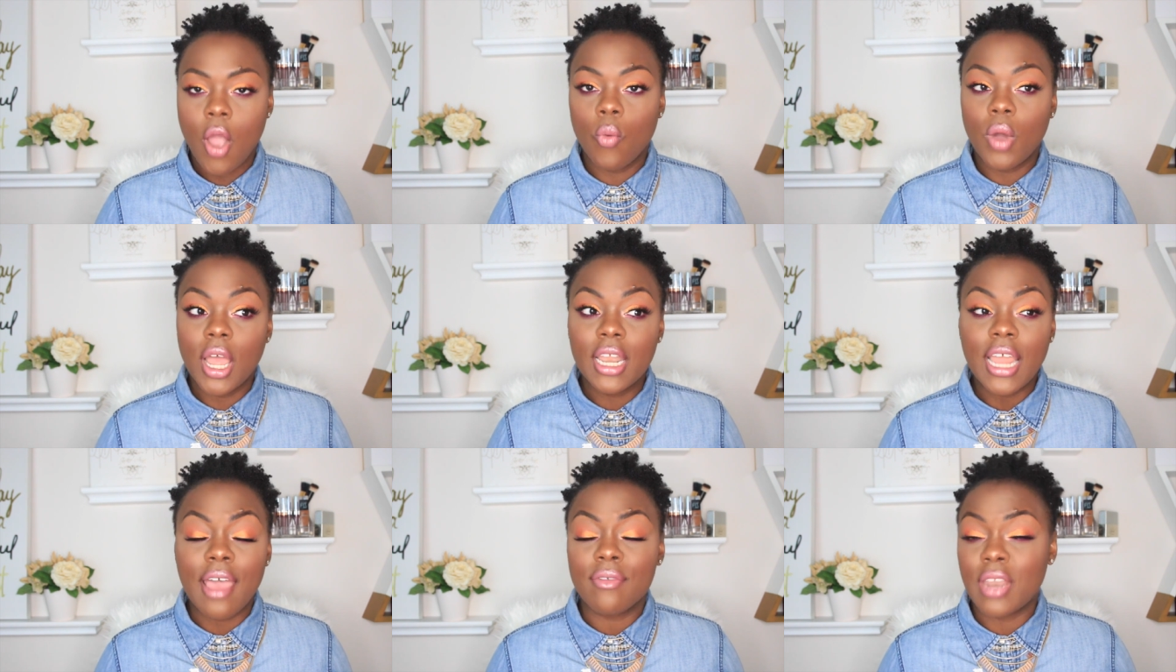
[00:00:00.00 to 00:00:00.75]

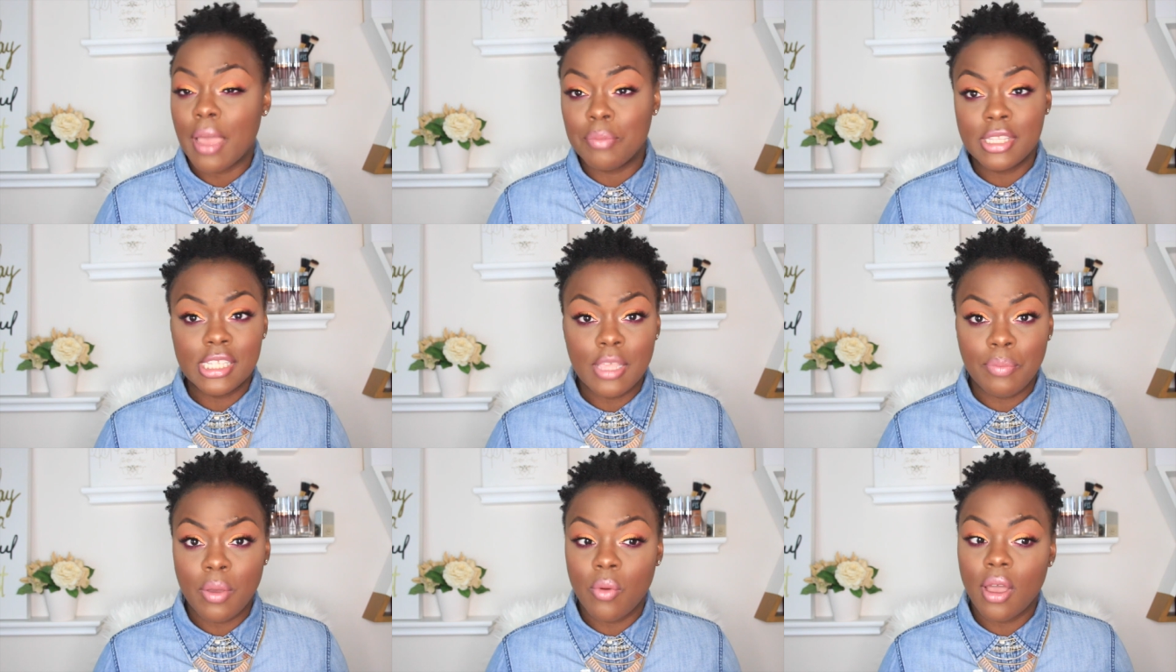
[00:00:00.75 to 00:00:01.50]
One, I have not been
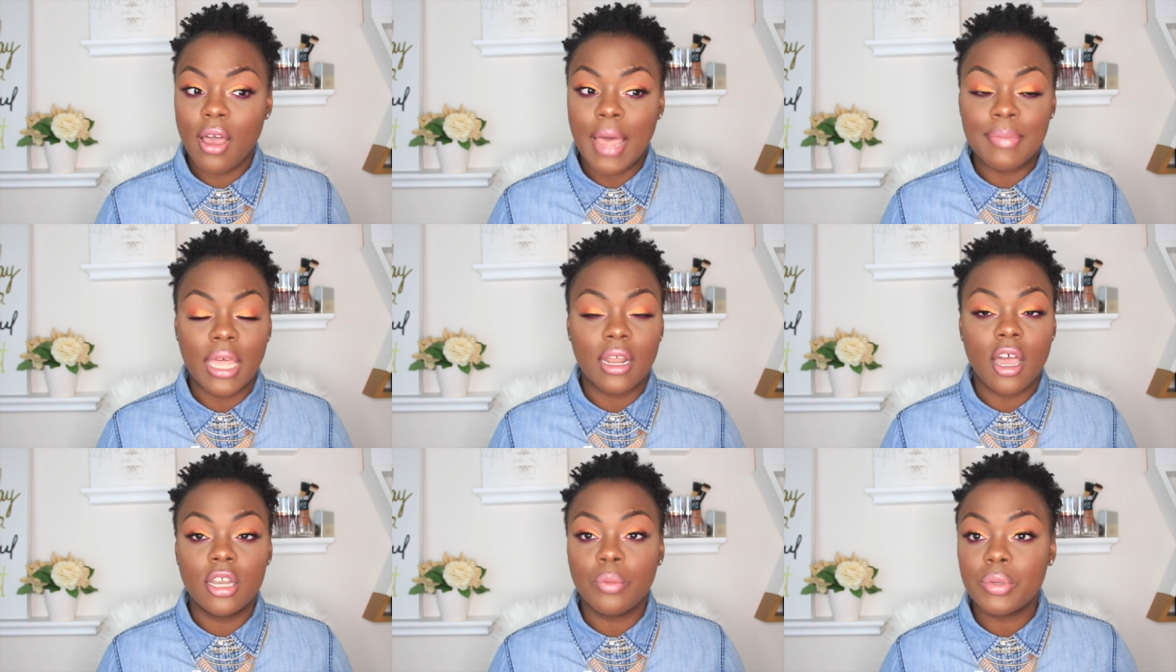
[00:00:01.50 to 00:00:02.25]
sleeping well. I'm not
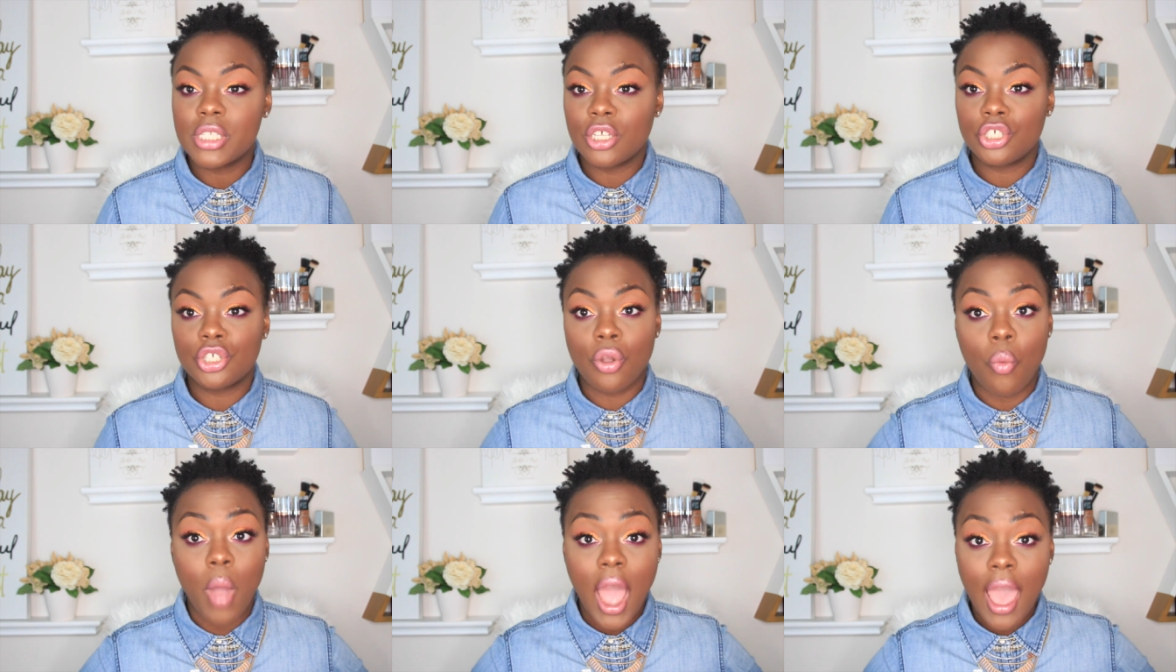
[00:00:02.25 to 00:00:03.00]
100%
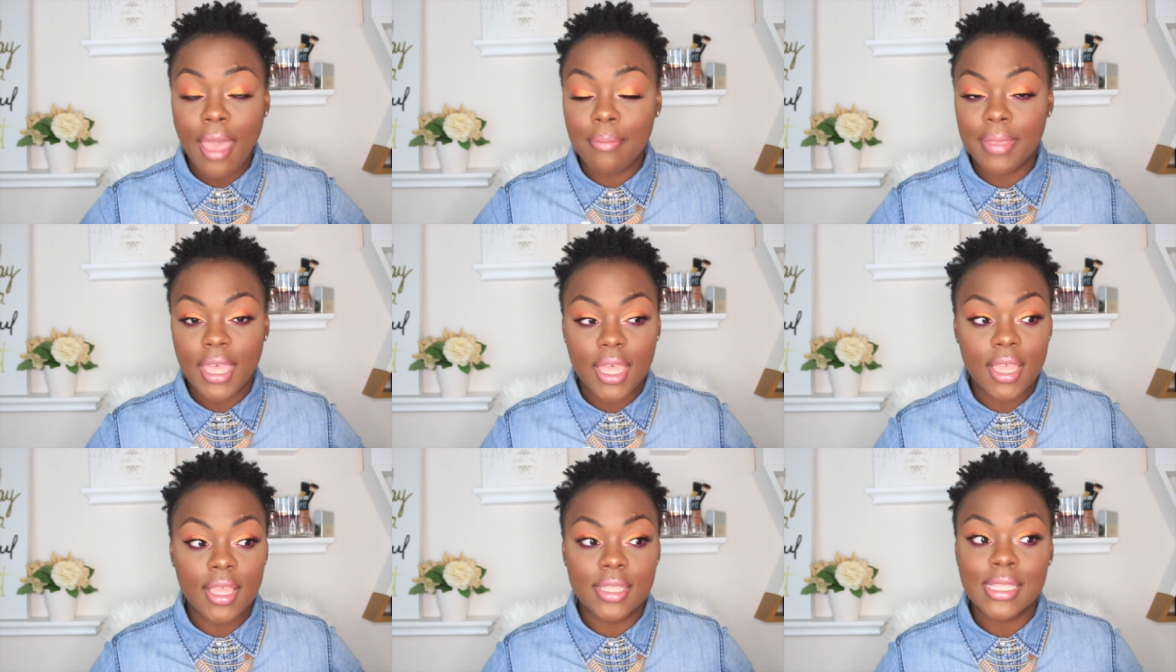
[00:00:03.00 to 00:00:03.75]
sure why,
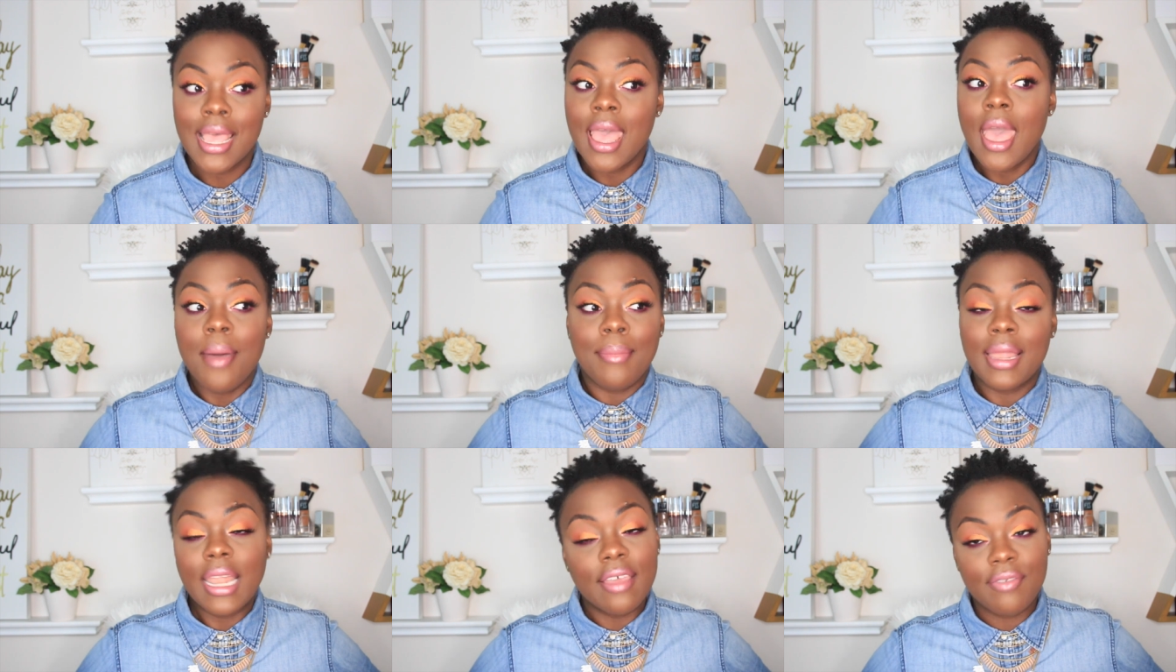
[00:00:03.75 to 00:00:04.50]
because
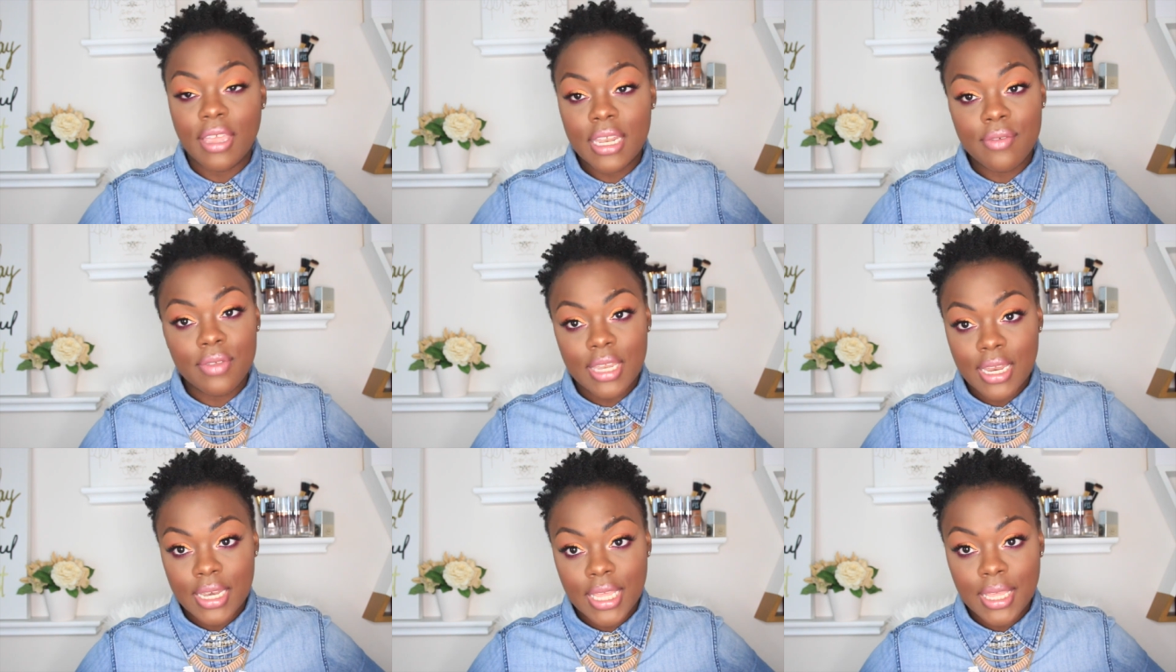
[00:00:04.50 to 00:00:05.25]
my life ain't even
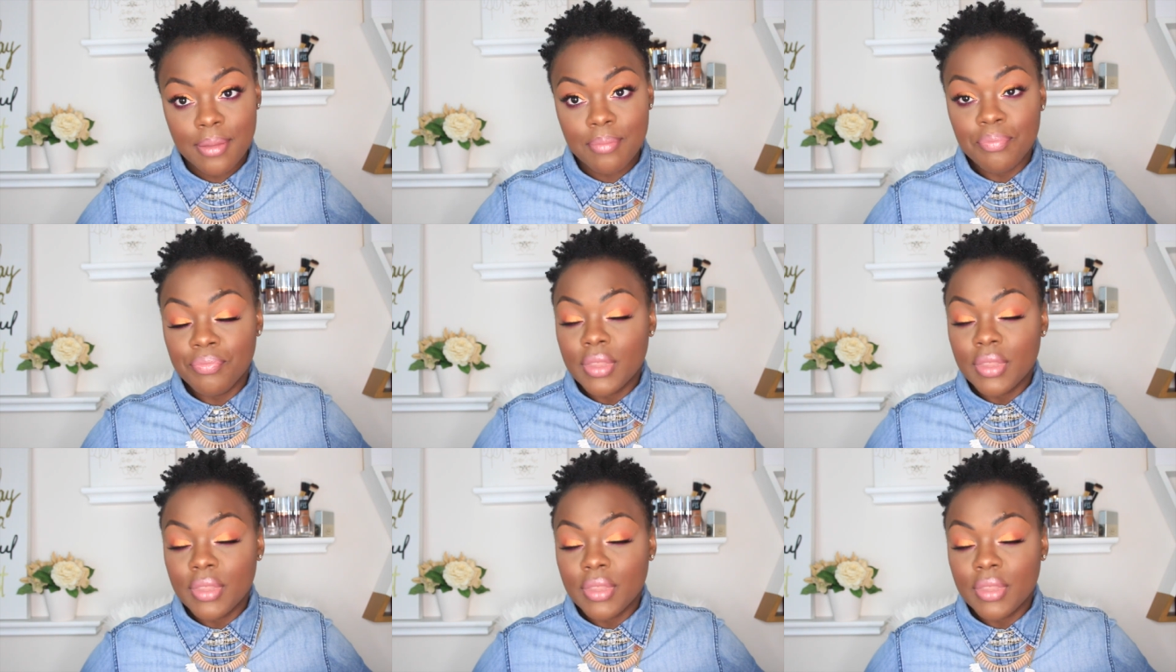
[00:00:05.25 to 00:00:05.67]
that deep